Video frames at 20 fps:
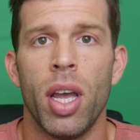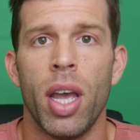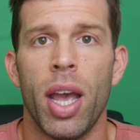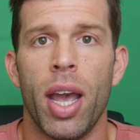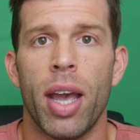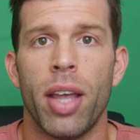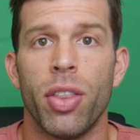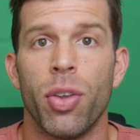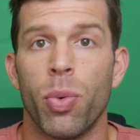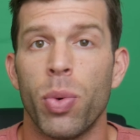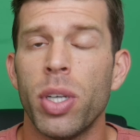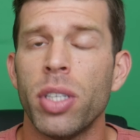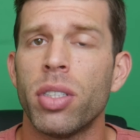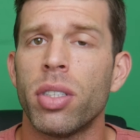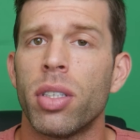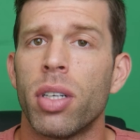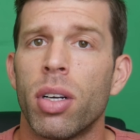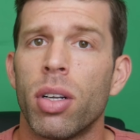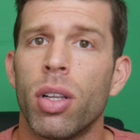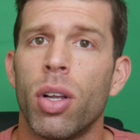And the
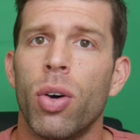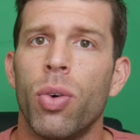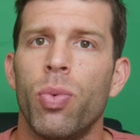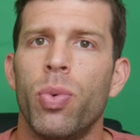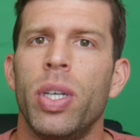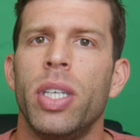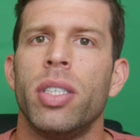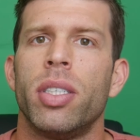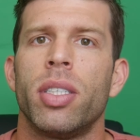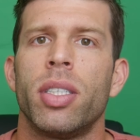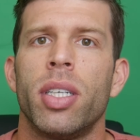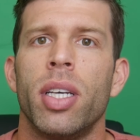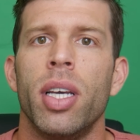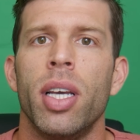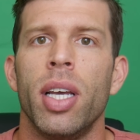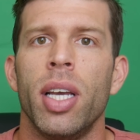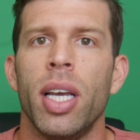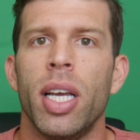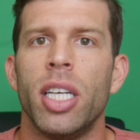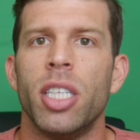reason they're low risk
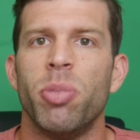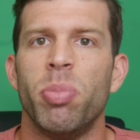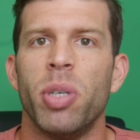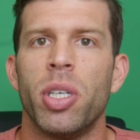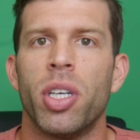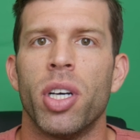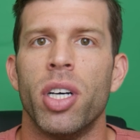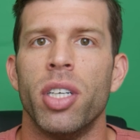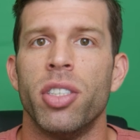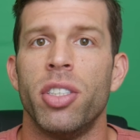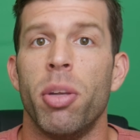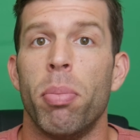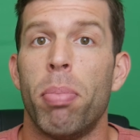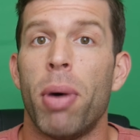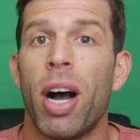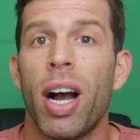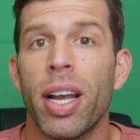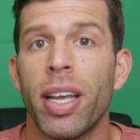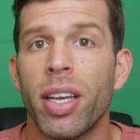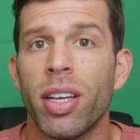is because the
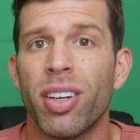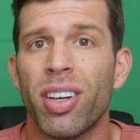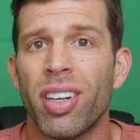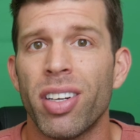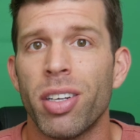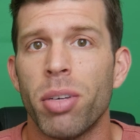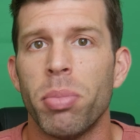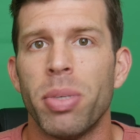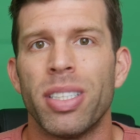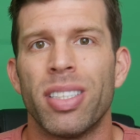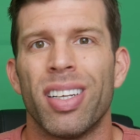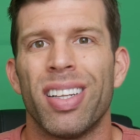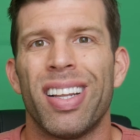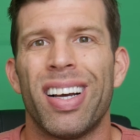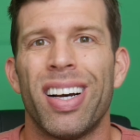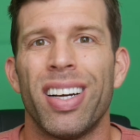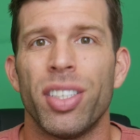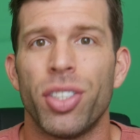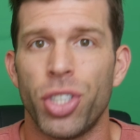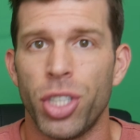buy-in on them is a
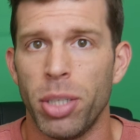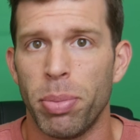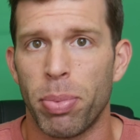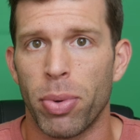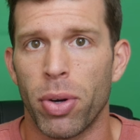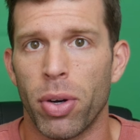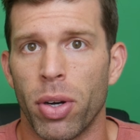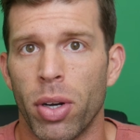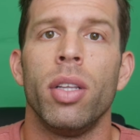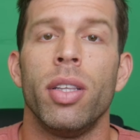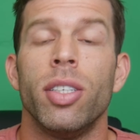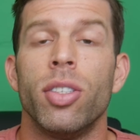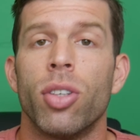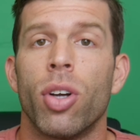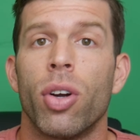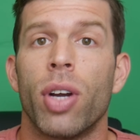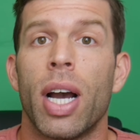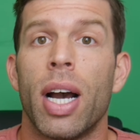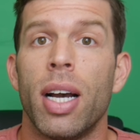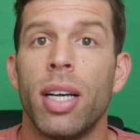lot cheaper. These
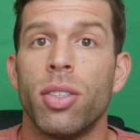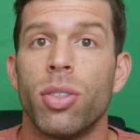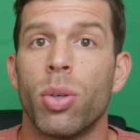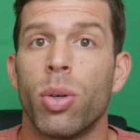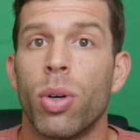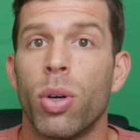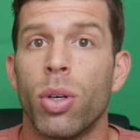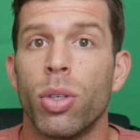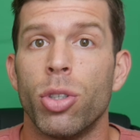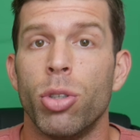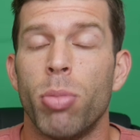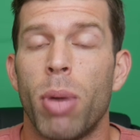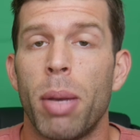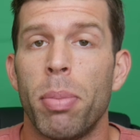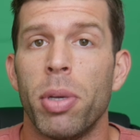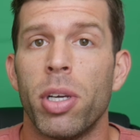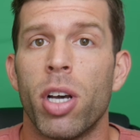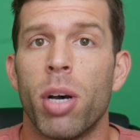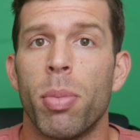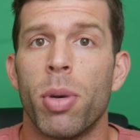are guys or girls who might
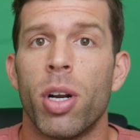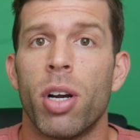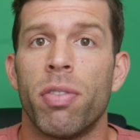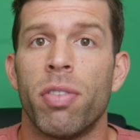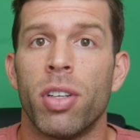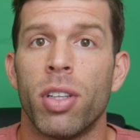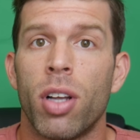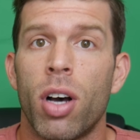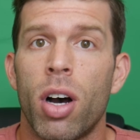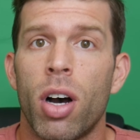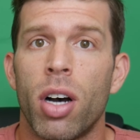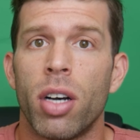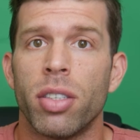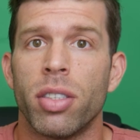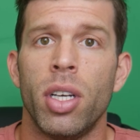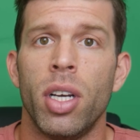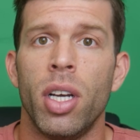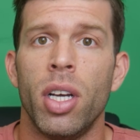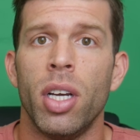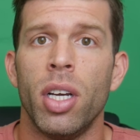be coming off a
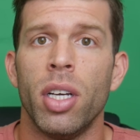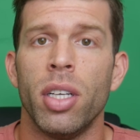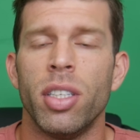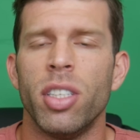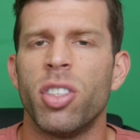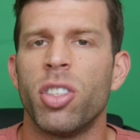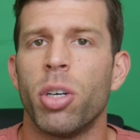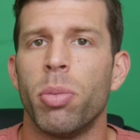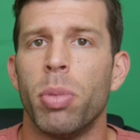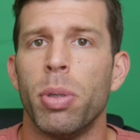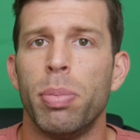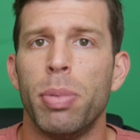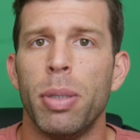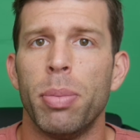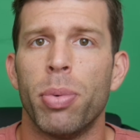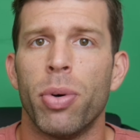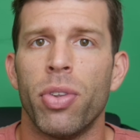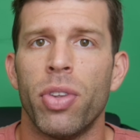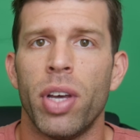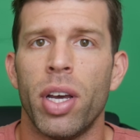loss. These could be
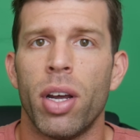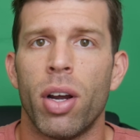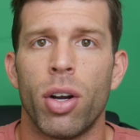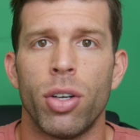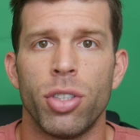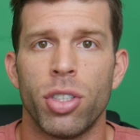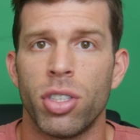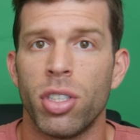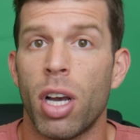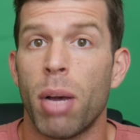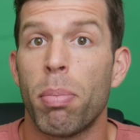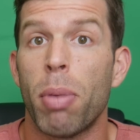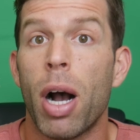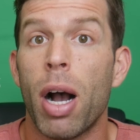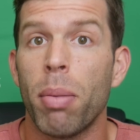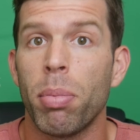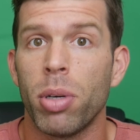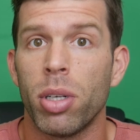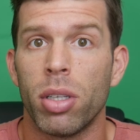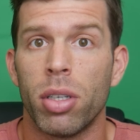people that are just not
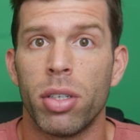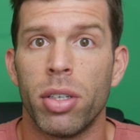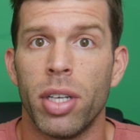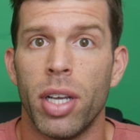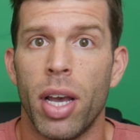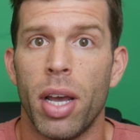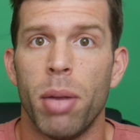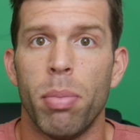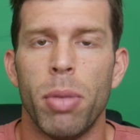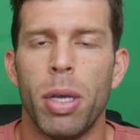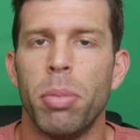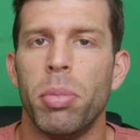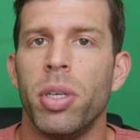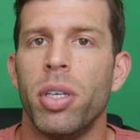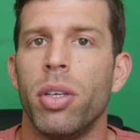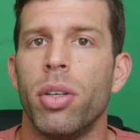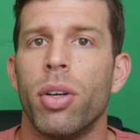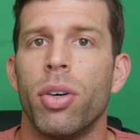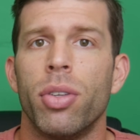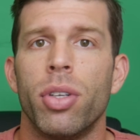popular yet.
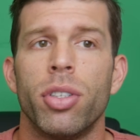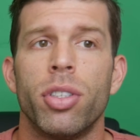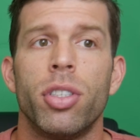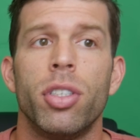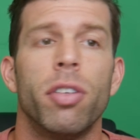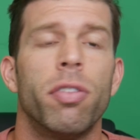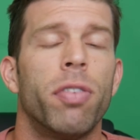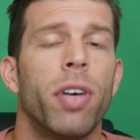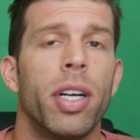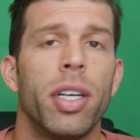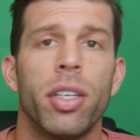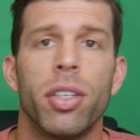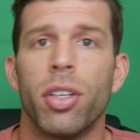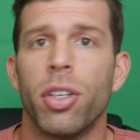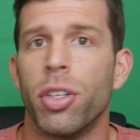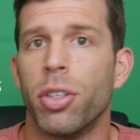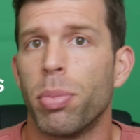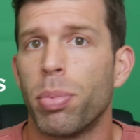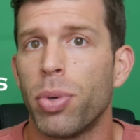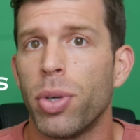Maybe, they're still fighting
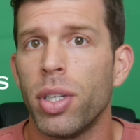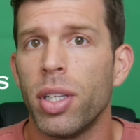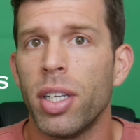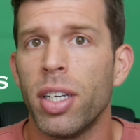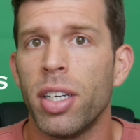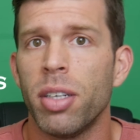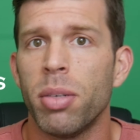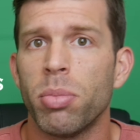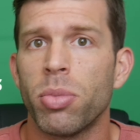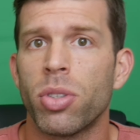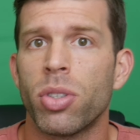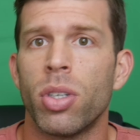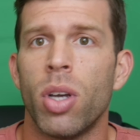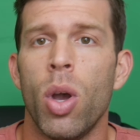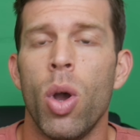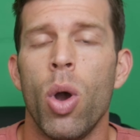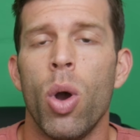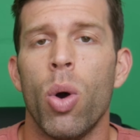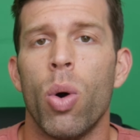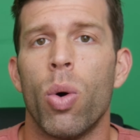on the prelims,
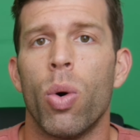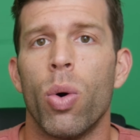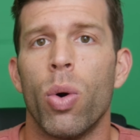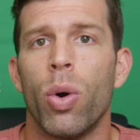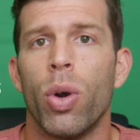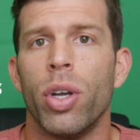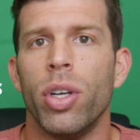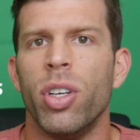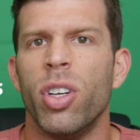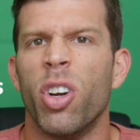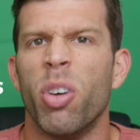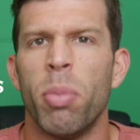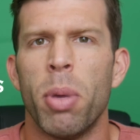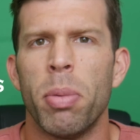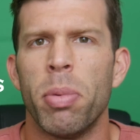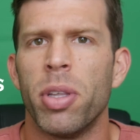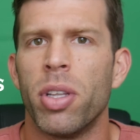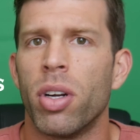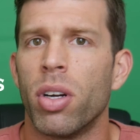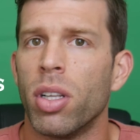or,
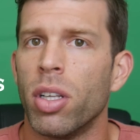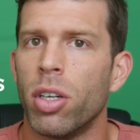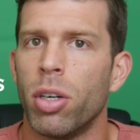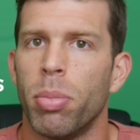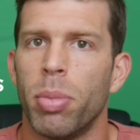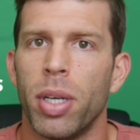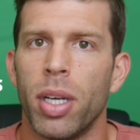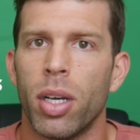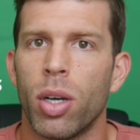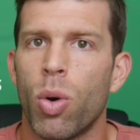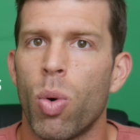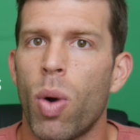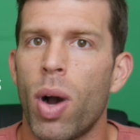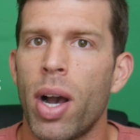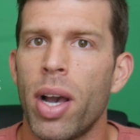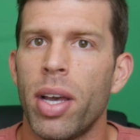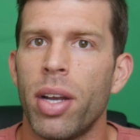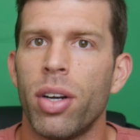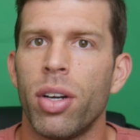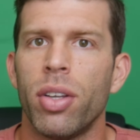maybe they're a little bit
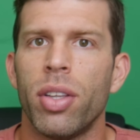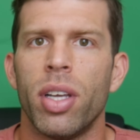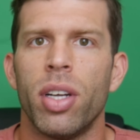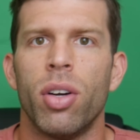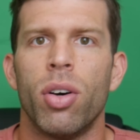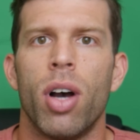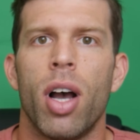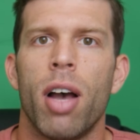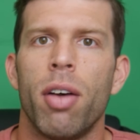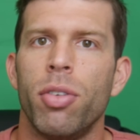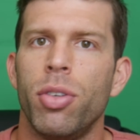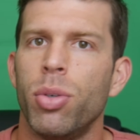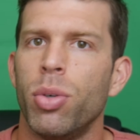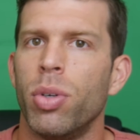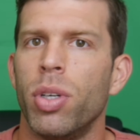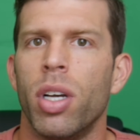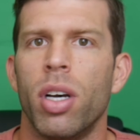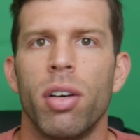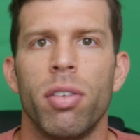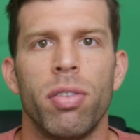quieter. They don't do
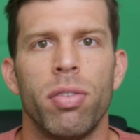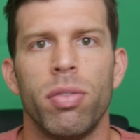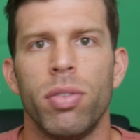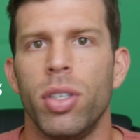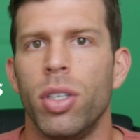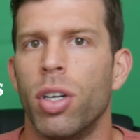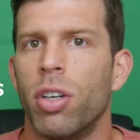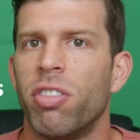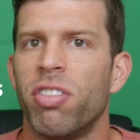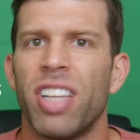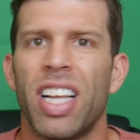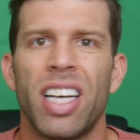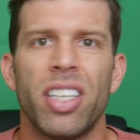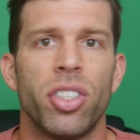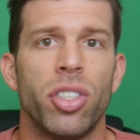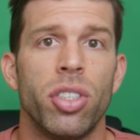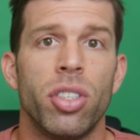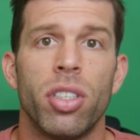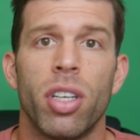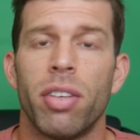enough,
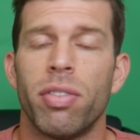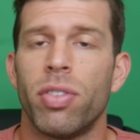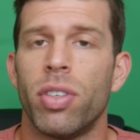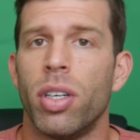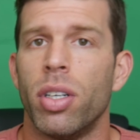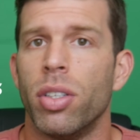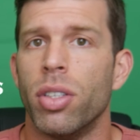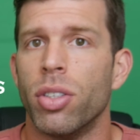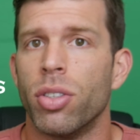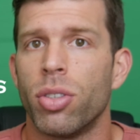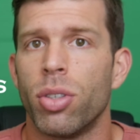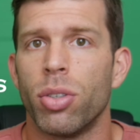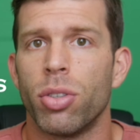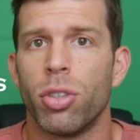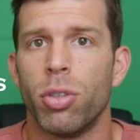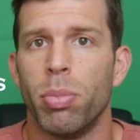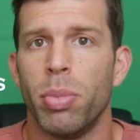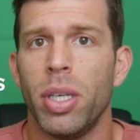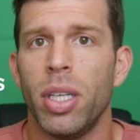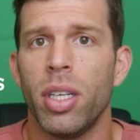flashy stuff on the
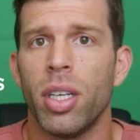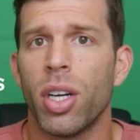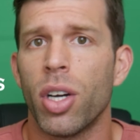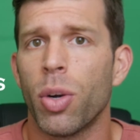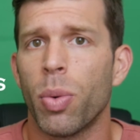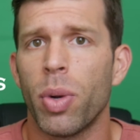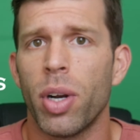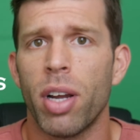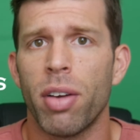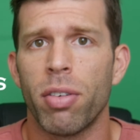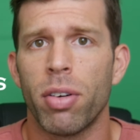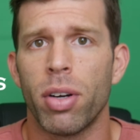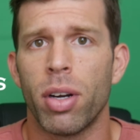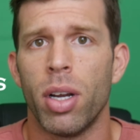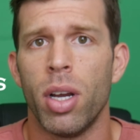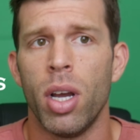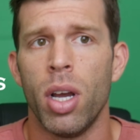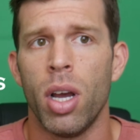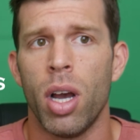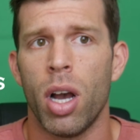social media or whatever.
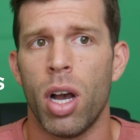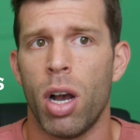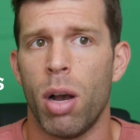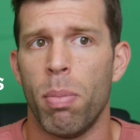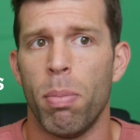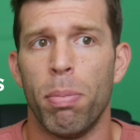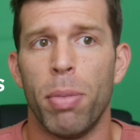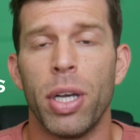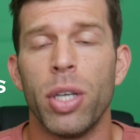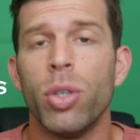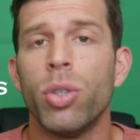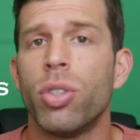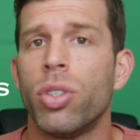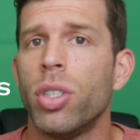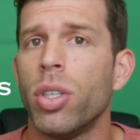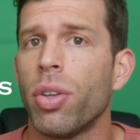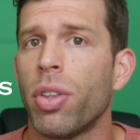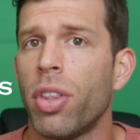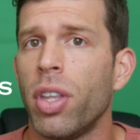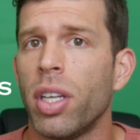But you
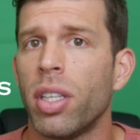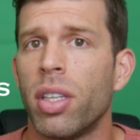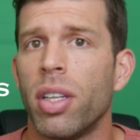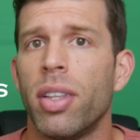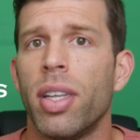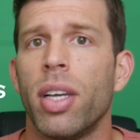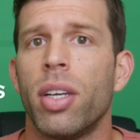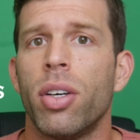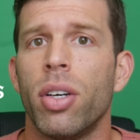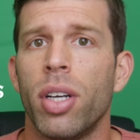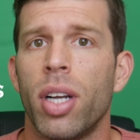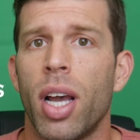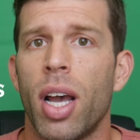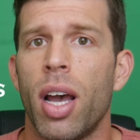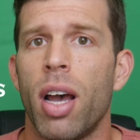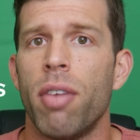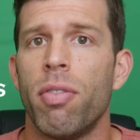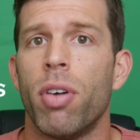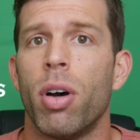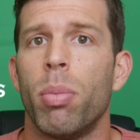still think that they could
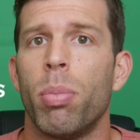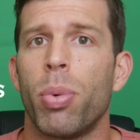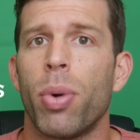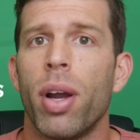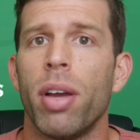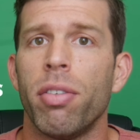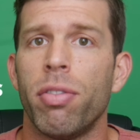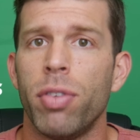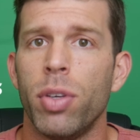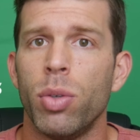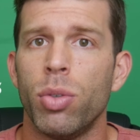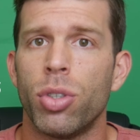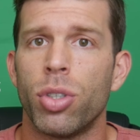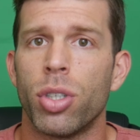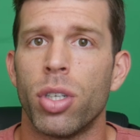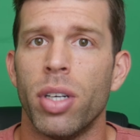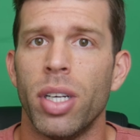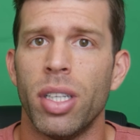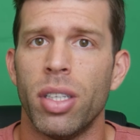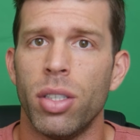have a bright
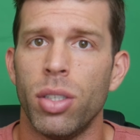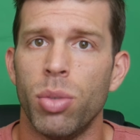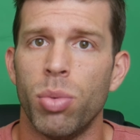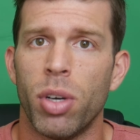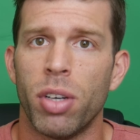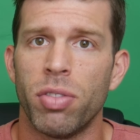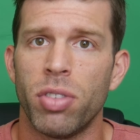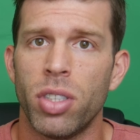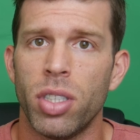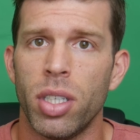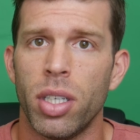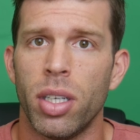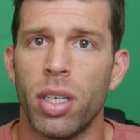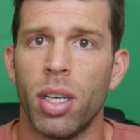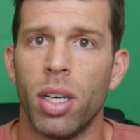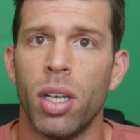future in the UFC.